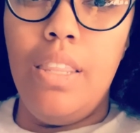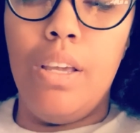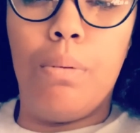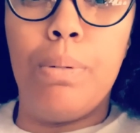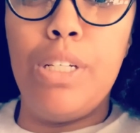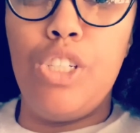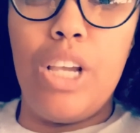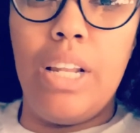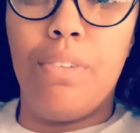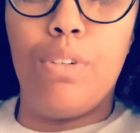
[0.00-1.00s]
they're
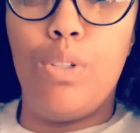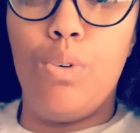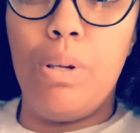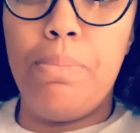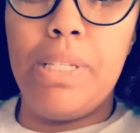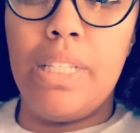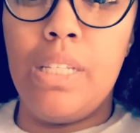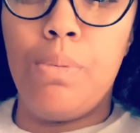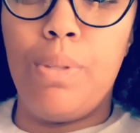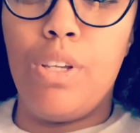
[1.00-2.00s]
appreciated for doing
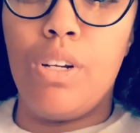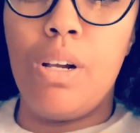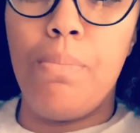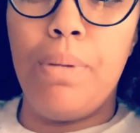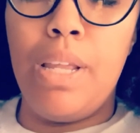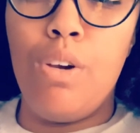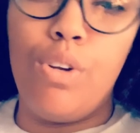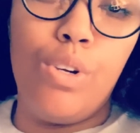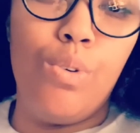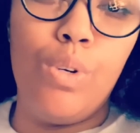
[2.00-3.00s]
business with your company
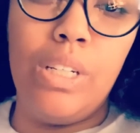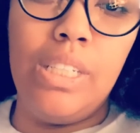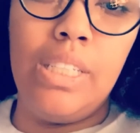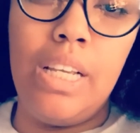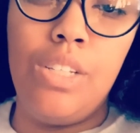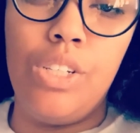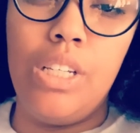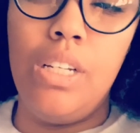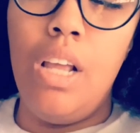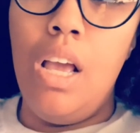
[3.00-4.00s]
or your organization.